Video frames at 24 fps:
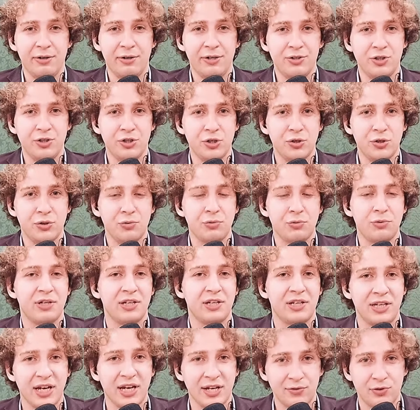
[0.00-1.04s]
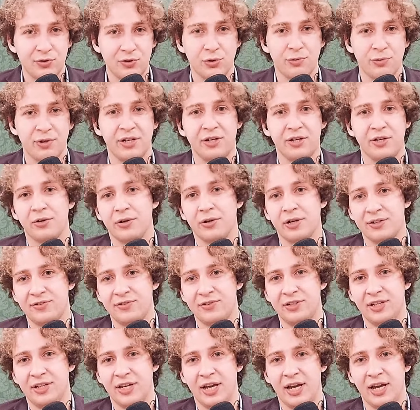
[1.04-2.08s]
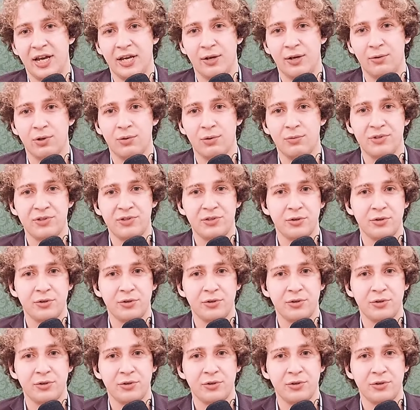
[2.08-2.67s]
How did you get to where you are today?